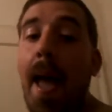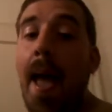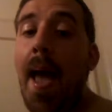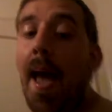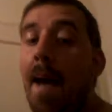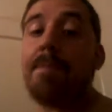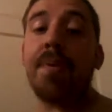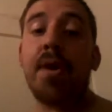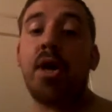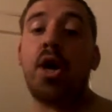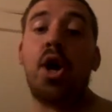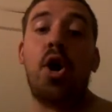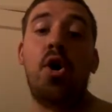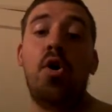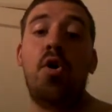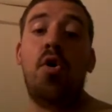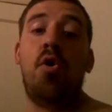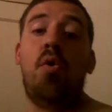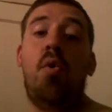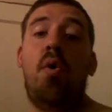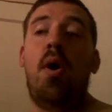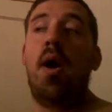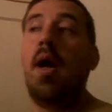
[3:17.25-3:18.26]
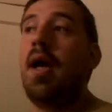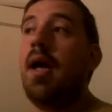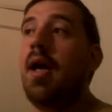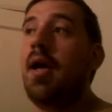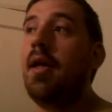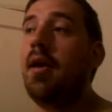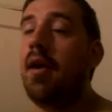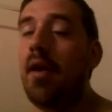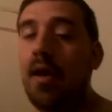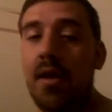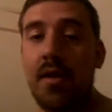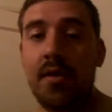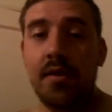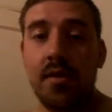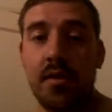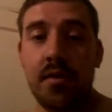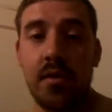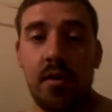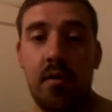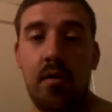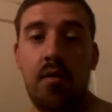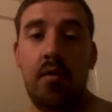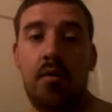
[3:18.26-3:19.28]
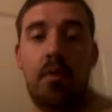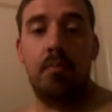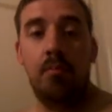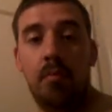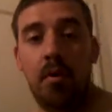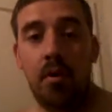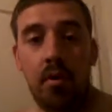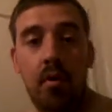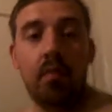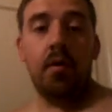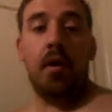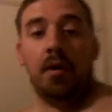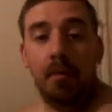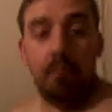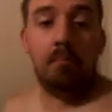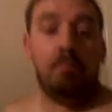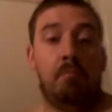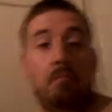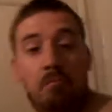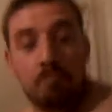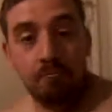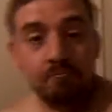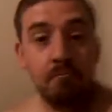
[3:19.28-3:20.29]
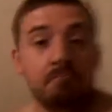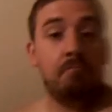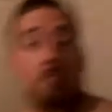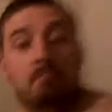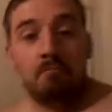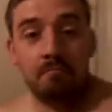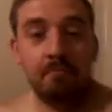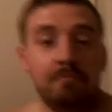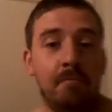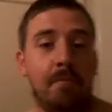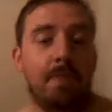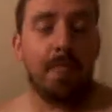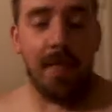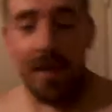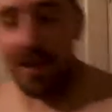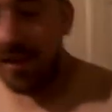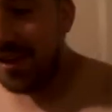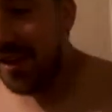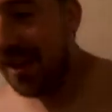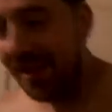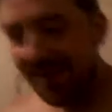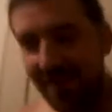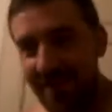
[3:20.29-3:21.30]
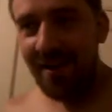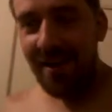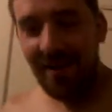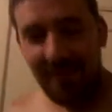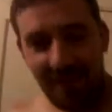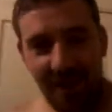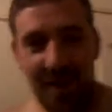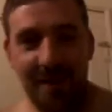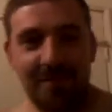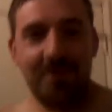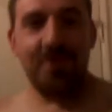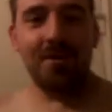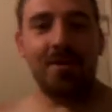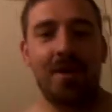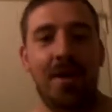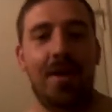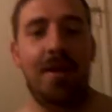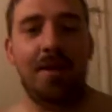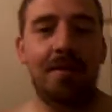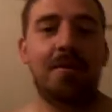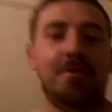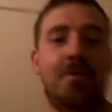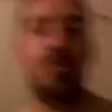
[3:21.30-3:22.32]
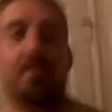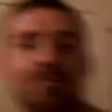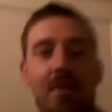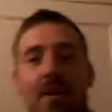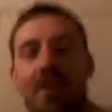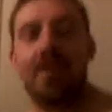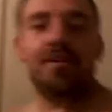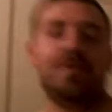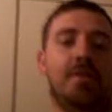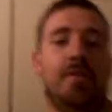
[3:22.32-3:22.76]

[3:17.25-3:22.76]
Epico and Enzo Amore. I can't. I'm doing it. It looks weird.